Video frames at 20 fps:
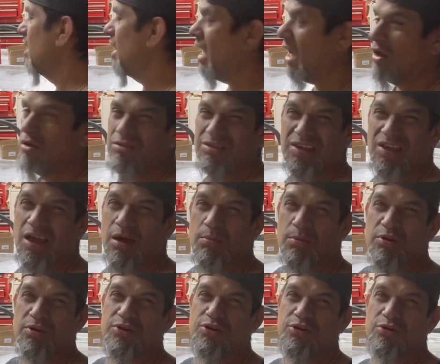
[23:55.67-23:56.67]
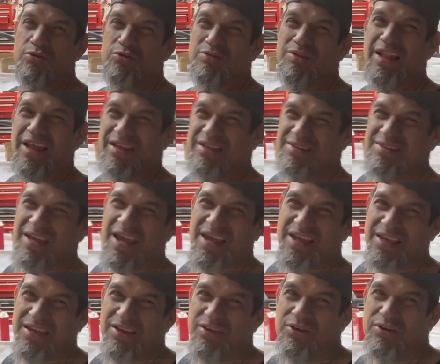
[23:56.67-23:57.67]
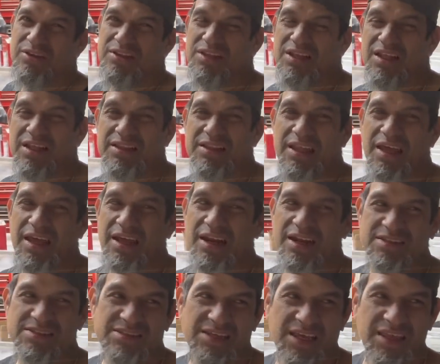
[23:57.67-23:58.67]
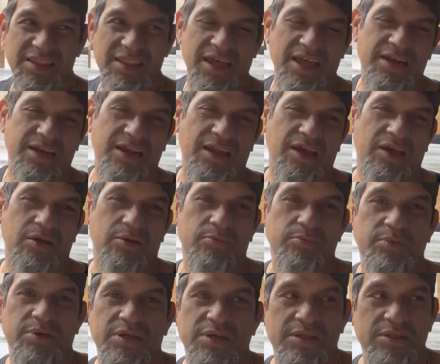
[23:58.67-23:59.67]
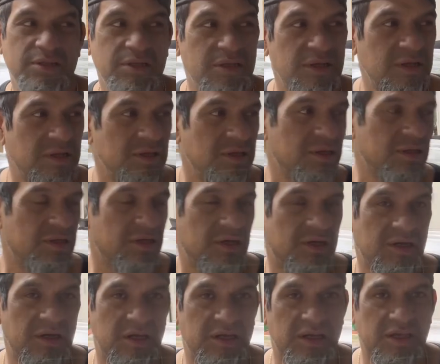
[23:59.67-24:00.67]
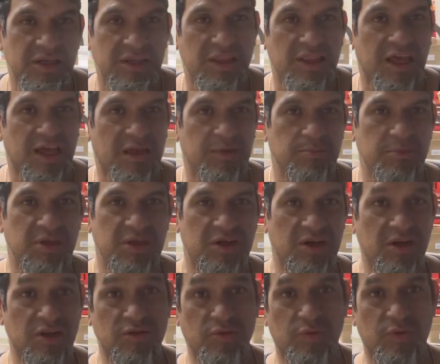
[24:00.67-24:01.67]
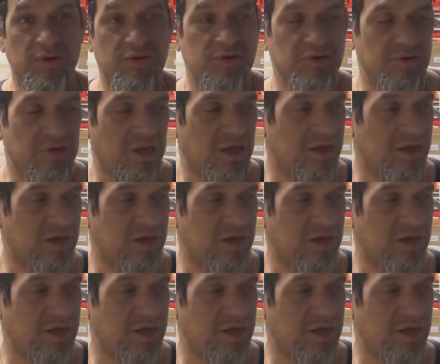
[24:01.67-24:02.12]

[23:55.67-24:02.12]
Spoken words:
I don't think I'm gonna do like decking or anything like that. I say that now, but that can be another winner.